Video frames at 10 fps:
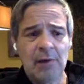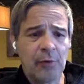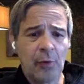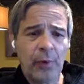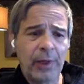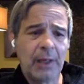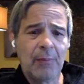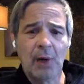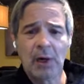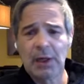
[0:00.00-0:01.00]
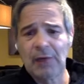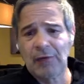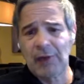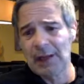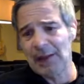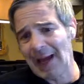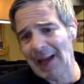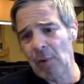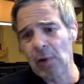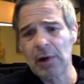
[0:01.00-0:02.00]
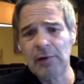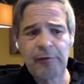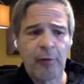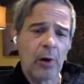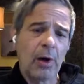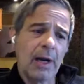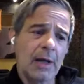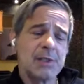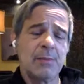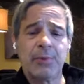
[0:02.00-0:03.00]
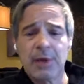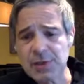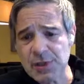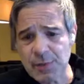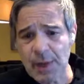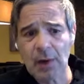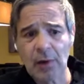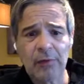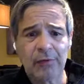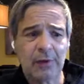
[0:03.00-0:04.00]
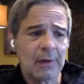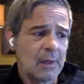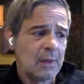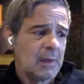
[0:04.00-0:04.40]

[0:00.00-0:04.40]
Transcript: for rigging markets like LIBOR and Forex and precious metals. And,